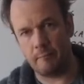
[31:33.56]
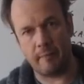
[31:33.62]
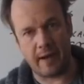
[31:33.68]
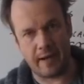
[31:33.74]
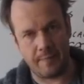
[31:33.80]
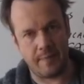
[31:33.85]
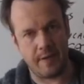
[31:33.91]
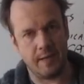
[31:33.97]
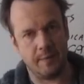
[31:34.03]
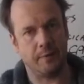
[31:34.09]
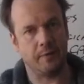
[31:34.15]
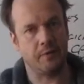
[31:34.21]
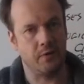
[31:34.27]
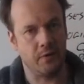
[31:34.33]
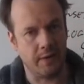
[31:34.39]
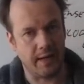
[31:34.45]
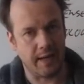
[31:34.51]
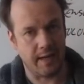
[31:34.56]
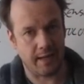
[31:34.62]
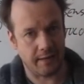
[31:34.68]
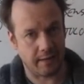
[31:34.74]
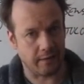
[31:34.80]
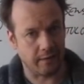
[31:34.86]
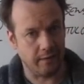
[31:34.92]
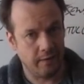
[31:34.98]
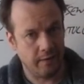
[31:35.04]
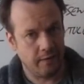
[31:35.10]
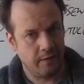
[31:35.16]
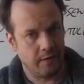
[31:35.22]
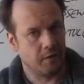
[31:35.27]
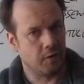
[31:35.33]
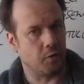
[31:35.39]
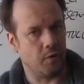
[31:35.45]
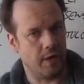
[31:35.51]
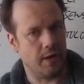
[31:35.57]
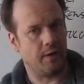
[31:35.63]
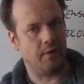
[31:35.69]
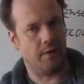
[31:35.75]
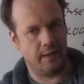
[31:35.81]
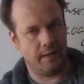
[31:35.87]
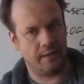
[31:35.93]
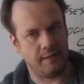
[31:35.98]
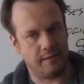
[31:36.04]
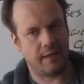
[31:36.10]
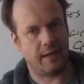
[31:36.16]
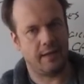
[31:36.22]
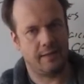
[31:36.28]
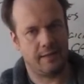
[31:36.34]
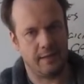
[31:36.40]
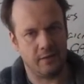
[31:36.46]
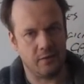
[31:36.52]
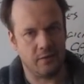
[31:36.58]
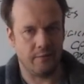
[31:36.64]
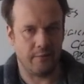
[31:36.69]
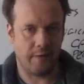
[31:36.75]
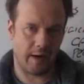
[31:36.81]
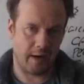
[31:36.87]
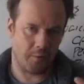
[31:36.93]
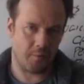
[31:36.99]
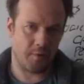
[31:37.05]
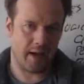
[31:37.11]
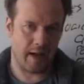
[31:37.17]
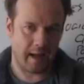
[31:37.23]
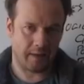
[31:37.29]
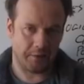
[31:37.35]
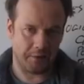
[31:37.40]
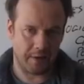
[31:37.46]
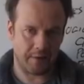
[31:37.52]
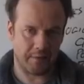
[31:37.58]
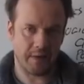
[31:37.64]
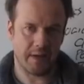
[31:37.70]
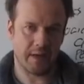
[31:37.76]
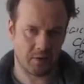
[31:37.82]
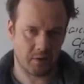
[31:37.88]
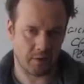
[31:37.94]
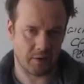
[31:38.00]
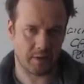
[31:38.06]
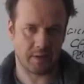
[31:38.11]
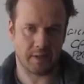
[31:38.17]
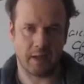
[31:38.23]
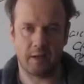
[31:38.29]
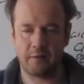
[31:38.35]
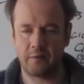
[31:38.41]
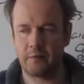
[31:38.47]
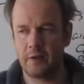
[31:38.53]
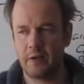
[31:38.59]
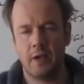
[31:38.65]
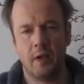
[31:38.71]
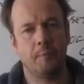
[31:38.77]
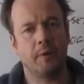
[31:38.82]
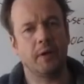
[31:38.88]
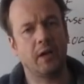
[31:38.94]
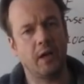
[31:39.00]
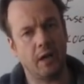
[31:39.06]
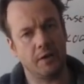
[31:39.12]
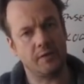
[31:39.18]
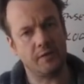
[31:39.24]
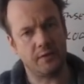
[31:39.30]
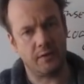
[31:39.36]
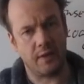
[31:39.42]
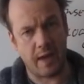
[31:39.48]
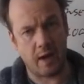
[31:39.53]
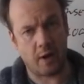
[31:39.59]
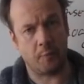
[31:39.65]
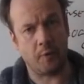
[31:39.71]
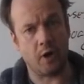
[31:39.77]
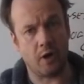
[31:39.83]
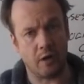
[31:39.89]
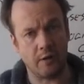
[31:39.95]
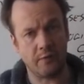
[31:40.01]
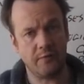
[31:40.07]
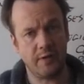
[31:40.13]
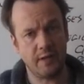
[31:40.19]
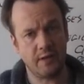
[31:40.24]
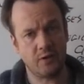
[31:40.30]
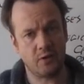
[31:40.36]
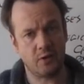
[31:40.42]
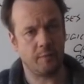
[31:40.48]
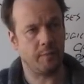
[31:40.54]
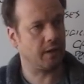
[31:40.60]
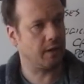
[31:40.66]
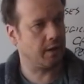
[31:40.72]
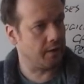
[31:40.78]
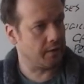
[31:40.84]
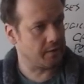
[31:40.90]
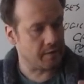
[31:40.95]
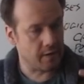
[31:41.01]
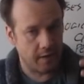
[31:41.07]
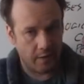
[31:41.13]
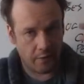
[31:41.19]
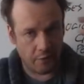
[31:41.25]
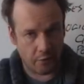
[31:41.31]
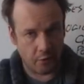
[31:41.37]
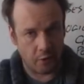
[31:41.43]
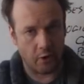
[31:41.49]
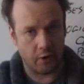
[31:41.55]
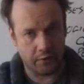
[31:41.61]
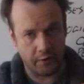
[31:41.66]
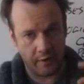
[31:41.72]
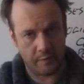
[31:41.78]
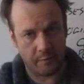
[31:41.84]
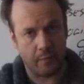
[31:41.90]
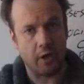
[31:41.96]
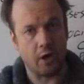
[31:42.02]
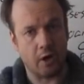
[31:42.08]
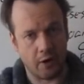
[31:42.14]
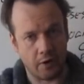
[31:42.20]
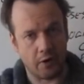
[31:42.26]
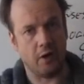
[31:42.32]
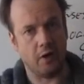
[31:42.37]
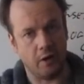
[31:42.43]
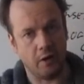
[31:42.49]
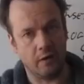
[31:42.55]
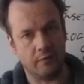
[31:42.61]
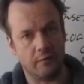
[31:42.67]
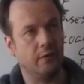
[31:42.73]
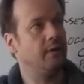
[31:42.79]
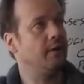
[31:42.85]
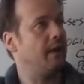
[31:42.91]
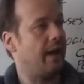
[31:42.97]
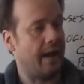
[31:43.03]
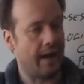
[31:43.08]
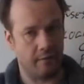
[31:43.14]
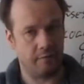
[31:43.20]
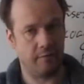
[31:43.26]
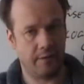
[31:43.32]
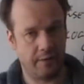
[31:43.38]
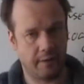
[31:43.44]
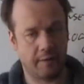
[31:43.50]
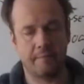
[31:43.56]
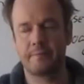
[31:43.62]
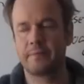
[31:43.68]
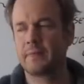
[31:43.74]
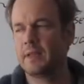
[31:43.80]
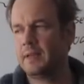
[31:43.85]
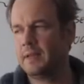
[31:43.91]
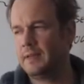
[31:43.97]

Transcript: might be able to gain greater insights into the very reality of nature itself, because they are part of nature, because thought is part of everything.